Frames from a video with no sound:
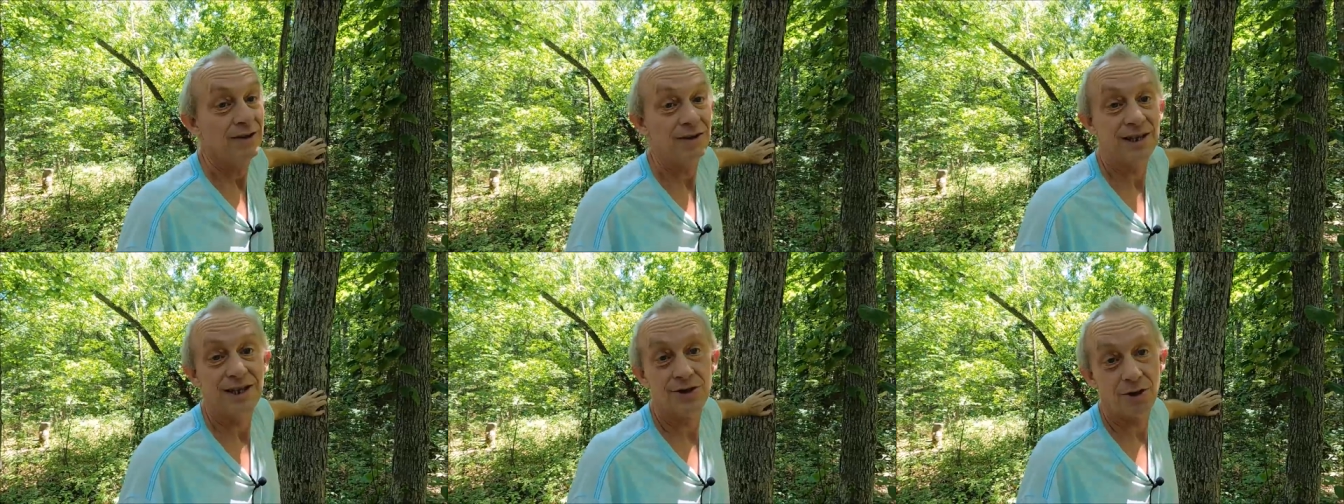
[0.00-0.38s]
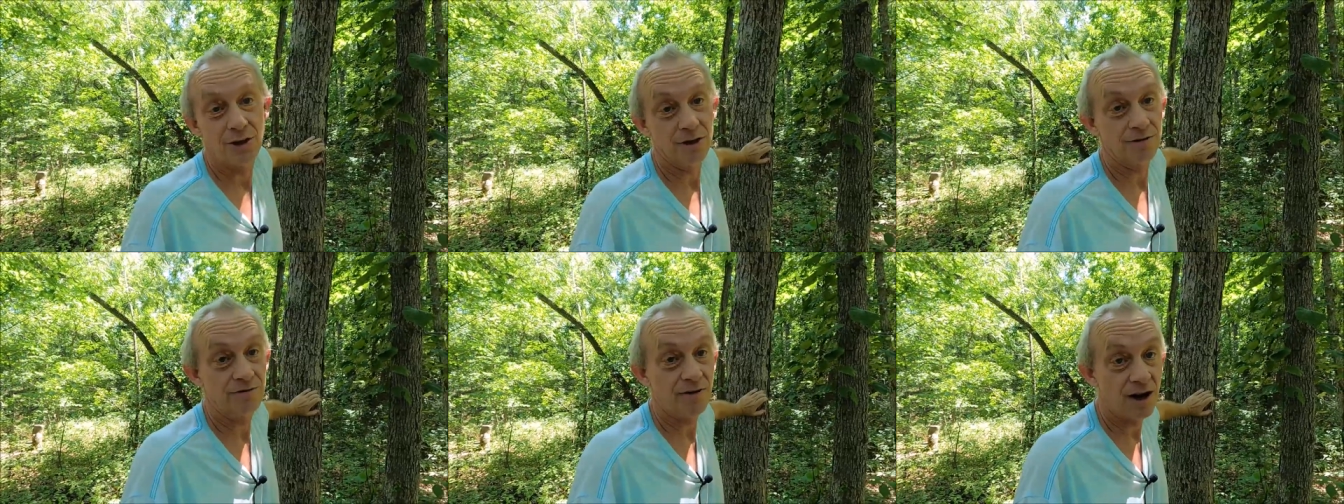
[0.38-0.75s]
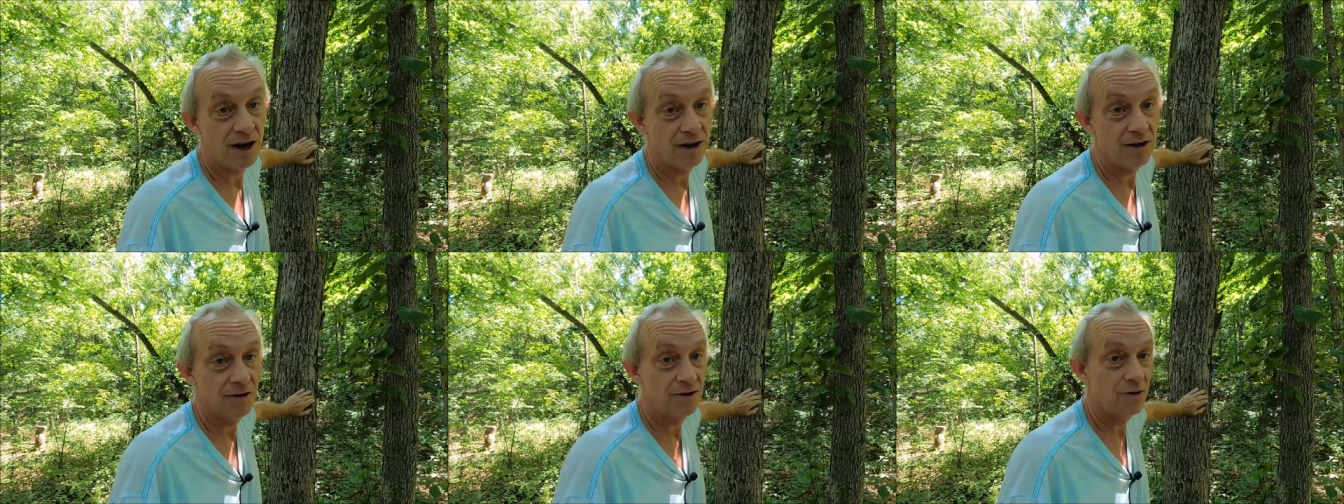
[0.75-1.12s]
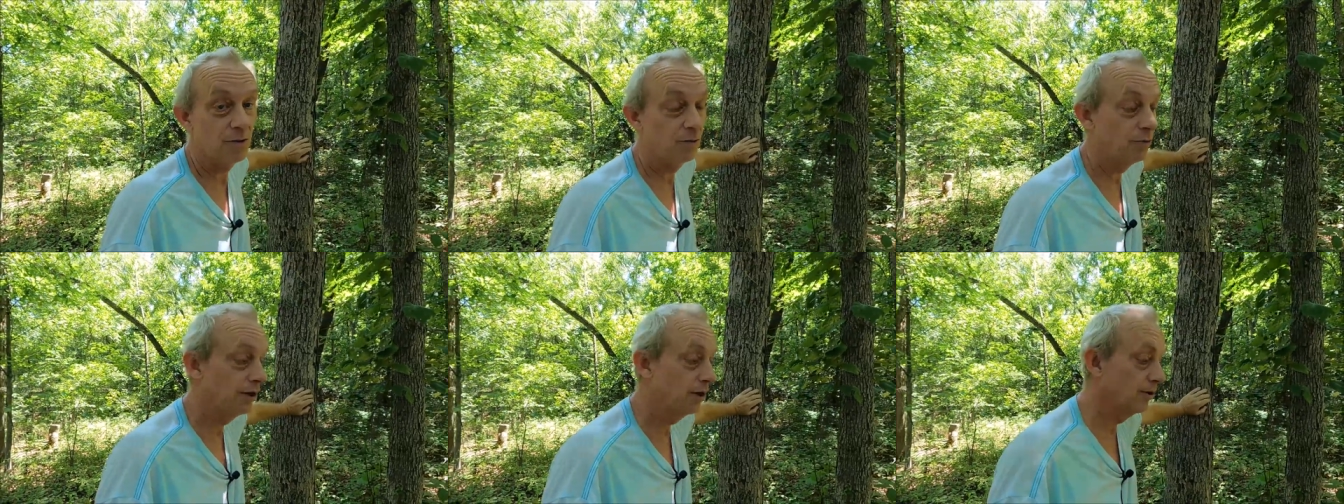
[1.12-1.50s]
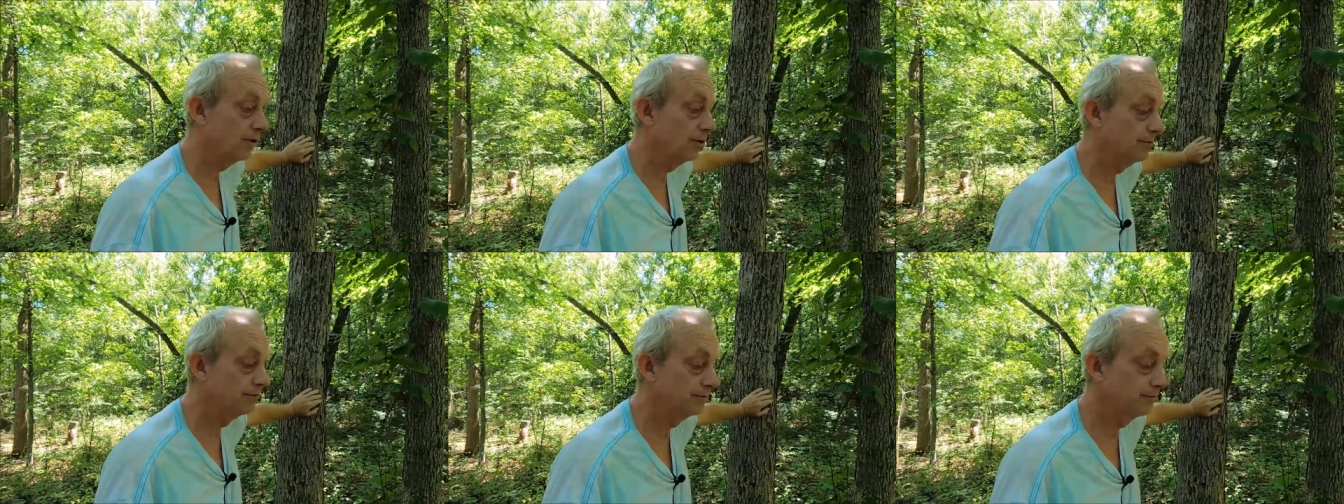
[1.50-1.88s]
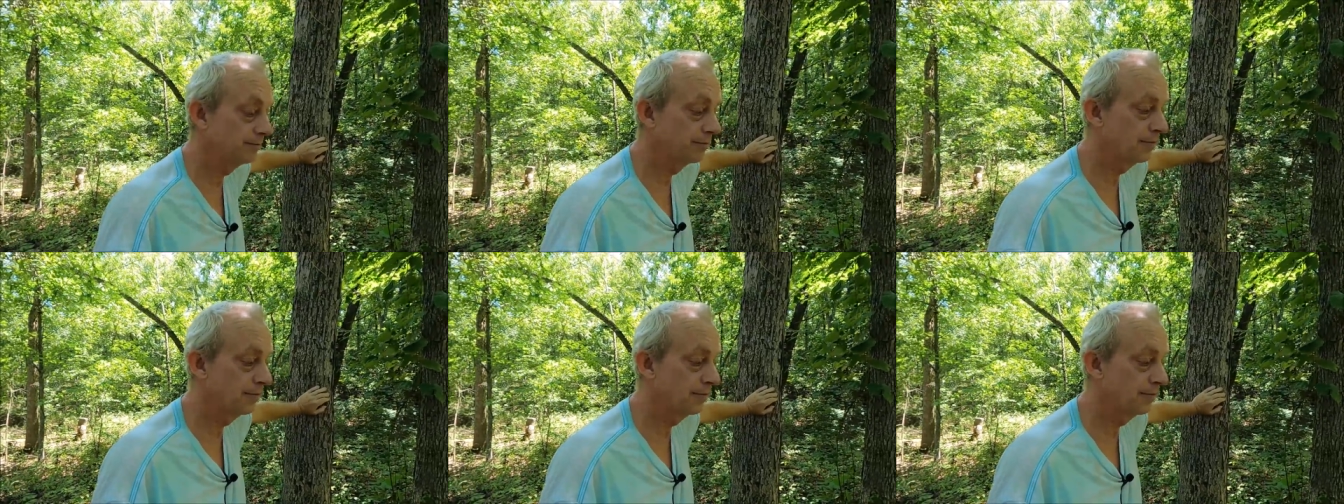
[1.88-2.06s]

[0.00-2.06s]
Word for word: Could they start a fire in cold weather?